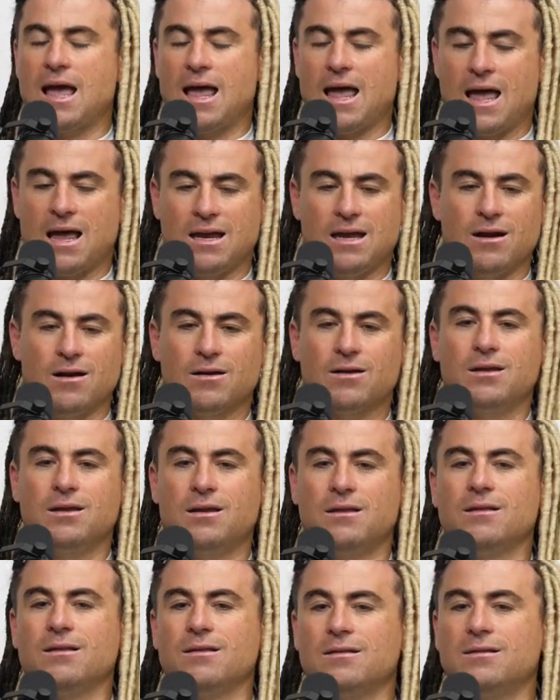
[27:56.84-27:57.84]

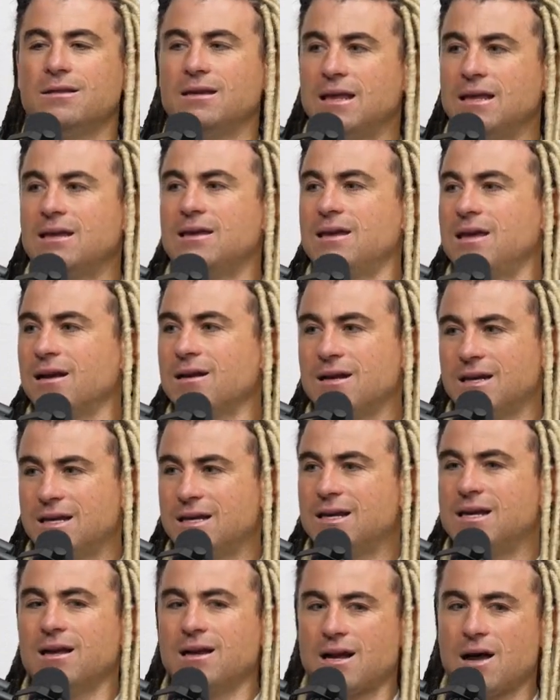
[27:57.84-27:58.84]

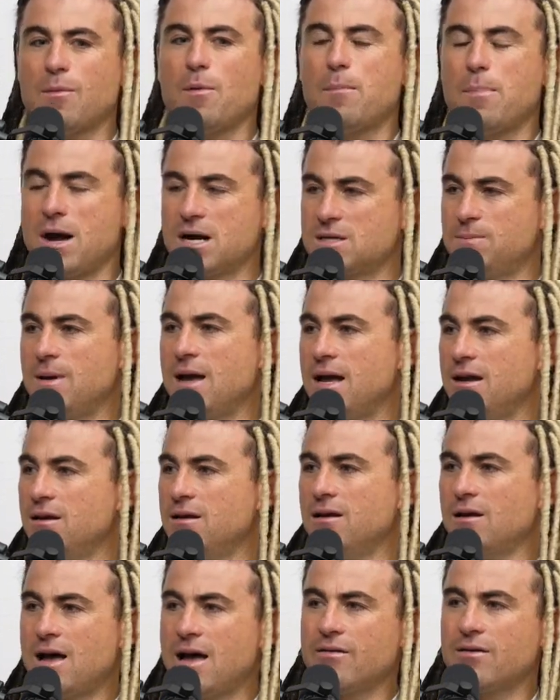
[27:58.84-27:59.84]
get a couple bucks behind you,
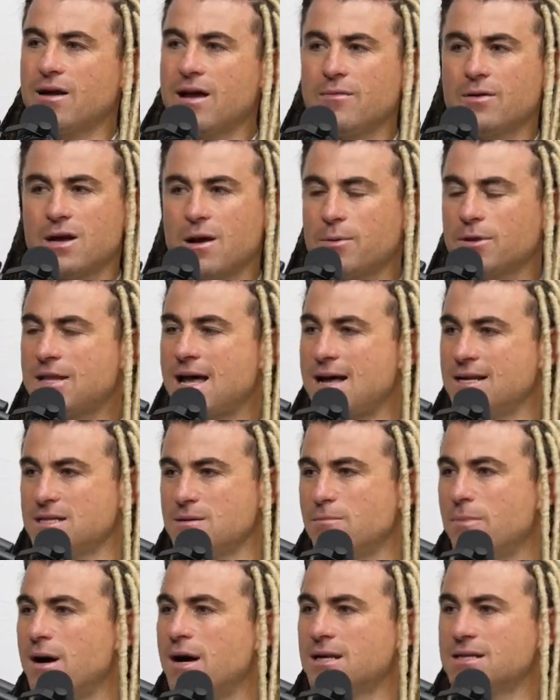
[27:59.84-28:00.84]
have a couple
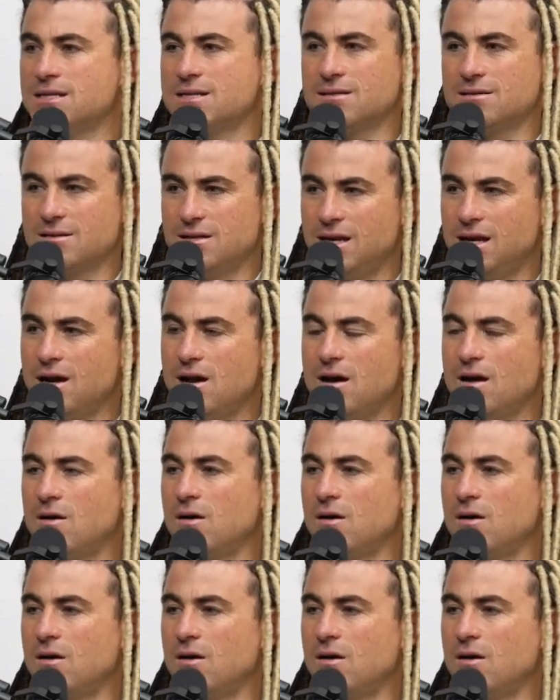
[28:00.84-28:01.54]
$1,000, and